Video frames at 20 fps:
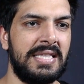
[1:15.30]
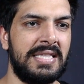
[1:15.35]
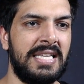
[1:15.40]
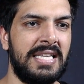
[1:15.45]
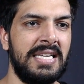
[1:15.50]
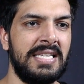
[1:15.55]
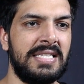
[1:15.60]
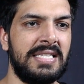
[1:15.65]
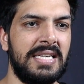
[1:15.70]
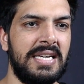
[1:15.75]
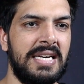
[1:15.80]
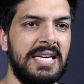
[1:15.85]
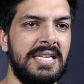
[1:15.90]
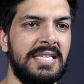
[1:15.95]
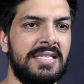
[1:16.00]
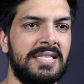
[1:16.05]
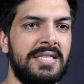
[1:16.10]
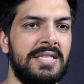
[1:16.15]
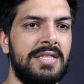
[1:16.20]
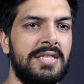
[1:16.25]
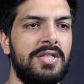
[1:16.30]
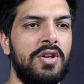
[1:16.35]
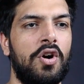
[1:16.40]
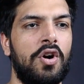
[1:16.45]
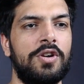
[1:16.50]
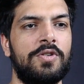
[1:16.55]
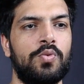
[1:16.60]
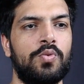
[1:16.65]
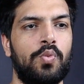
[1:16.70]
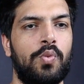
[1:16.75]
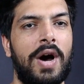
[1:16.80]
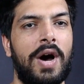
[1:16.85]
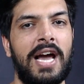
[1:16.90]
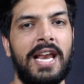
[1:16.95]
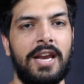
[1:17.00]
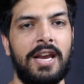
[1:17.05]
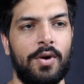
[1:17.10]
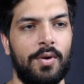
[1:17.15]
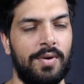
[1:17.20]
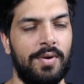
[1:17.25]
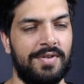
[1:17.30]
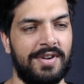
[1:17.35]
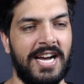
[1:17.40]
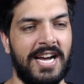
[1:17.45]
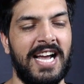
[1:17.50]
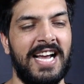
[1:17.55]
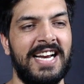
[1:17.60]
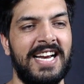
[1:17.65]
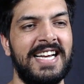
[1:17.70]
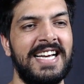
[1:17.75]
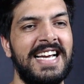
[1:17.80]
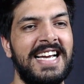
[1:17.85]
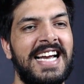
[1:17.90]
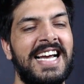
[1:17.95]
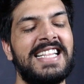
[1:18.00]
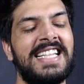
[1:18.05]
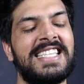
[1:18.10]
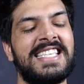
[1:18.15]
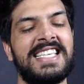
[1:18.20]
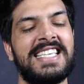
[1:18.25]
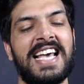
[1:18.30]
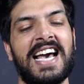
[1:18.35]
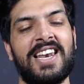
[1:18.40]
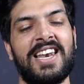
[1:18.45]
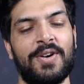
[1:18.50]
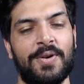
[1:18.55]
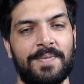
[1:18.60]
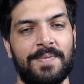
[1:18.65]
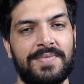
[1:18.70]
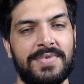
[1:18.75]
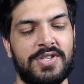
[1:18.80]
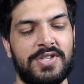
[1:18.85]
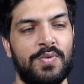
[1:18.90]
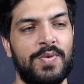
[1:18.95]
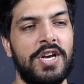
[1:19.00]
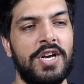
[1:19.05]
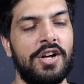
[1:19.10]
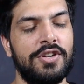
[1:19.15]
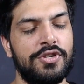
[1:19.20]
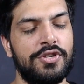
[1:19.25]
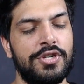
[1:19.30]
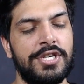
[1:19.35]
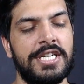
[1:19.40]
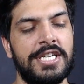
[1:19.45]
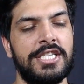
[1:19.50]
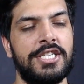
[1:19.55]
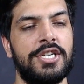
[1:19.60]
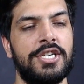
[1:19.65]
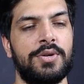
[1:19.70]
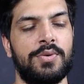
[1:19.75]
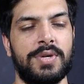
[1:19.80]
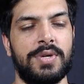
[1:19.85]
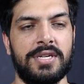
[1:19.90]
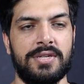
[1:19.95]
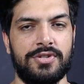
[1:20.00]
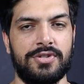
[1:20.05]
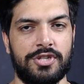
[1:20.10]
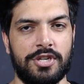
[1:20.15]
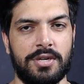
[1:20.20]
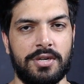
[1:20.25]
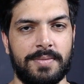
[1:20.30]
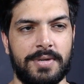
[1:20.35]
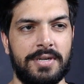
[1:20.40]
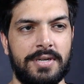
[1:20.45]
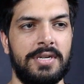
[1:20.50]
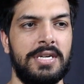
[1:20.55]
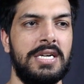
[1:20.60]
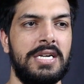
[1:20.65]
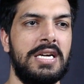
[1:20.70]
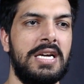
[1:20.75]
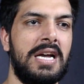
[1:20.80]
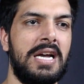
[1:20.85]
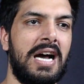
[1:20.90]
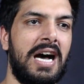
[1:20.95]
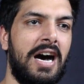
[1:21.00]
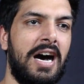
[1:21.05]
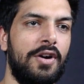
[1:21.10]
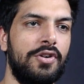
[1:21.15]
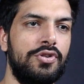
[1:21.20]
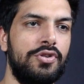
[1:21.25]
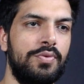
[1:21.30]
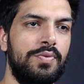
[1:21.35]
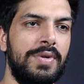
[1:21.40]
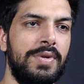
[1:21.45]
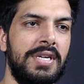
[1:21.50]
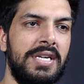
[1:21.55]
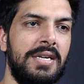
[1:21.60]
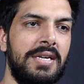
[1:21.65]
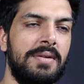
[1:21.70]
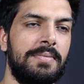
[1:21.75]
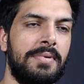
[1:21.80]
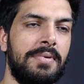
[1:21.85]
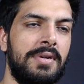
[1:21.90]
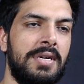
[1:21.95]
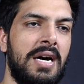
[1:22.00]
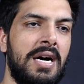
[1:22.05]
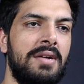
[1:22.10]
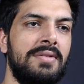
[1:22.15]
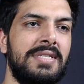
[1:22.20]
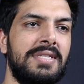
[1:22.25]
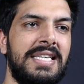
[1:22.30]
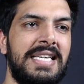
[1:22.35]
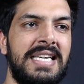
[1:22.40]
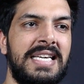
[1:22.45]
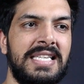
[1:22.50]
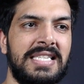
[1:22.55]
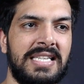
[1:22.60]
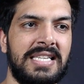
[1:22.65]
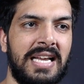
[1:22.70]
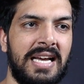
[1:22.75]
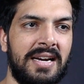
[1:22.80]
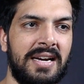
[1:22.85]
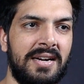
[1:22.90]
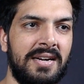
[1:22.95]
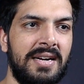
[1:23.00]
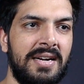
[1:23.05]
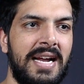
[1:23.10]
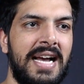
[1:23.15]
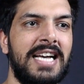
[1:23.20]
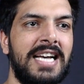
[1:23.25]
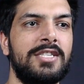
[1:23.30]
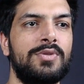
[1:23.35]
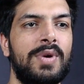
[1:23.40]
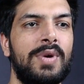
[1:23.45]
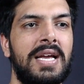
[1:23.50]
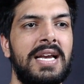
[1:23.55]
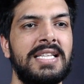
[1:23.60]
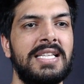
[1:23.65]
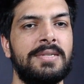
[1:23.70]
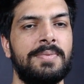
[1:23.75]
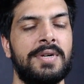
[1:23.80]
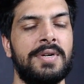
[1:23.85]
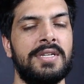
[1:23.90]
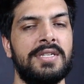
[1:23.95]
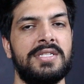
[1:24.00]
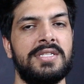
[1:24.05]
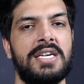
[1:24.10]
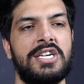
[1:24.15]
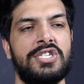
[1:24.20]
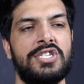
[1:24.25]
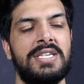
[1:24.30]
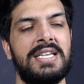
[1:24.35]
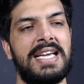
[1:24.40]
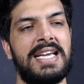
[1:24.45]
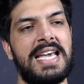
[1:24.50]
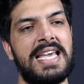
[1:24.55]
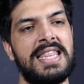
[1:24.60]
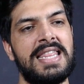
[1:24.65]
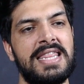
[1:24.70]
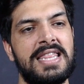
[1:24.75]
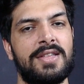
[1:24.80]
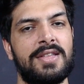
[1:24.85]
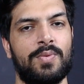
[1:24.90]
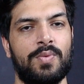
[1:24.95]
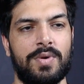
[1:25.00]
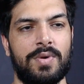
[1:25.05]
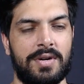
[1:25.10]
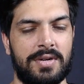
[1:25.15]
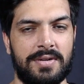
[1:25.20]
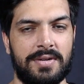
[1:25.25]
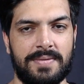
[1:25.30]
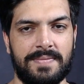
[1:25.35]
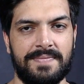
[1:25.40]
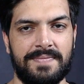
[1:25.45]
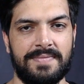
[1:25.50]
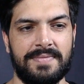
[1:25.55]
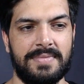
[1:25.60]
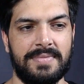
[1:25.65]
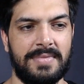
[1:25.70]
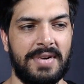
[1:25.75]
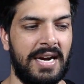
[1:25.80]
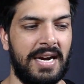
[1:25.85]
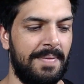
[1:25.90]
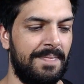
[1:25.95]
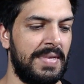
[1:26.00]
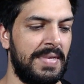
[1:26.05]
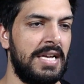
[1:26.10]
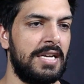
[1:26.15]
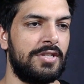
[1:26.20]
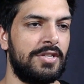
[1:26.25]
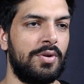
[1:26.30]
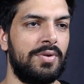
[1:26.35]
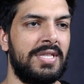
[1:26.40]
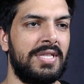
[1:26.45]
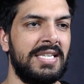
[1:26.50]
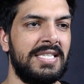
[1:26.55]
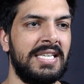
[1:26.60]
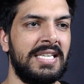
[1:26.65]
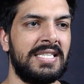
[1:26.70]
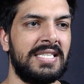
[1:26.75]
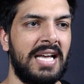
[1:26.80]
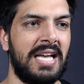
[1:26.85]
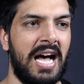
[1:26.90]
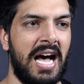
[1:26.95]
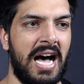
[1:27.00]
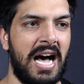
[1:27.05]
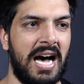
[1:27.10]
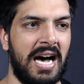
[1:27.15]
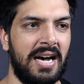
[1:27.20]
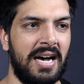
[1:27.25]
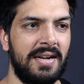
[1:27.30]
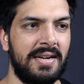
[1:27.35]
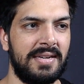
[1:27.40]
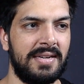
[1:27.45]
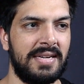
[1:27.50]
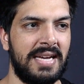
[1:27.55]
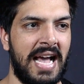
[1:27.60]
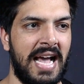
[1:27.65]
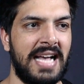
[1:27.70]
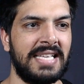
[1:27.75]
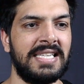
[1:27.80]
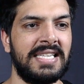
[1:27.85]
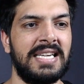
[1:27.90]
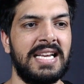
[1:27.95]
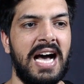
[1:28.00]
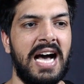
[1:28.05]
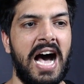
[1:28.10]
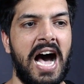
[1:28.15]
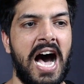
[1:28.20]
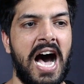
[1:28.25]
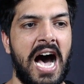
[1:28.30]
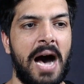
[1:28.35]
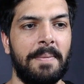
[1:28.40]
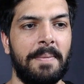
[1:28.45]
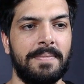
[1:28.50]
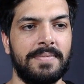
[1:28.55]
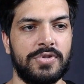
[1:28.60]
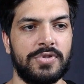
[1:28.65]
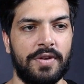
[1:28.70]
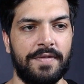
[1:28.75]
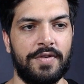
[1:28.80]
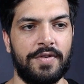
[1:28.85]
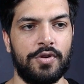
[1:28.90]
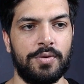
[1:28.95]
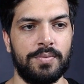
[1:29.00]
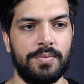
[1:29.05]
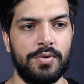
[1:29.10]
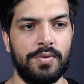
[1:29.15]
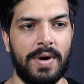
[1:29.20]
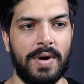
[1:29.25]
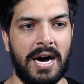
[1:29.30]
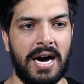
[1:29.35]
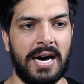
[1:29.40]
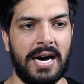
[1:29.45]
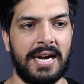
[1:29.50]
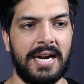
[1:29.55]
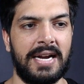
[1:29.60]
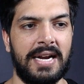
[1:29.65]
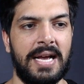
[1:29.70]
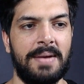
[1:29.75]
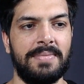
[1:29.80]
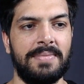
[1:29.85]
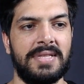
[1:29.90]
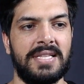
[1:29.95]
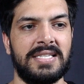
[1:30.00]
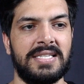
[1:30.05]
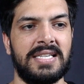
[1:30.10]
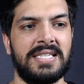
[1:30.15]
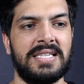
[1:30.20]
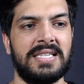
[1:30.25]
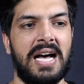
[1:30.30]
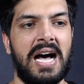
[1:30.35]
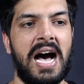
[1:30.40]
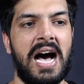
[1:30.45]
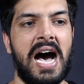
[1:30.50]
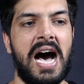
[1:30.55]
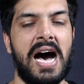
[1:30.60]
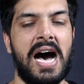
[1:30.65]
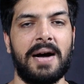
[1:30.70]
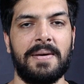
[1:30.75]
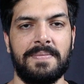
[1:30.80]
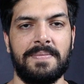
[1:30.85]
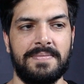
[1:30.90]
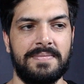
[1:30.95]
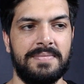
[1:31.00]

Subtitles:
this is not yellow, right? It's yellow. So we also teach you in German, how do we pronounce each letter as well as pronunciation in the word, right? So this is A as in arm. So if you remove R and M, this is A.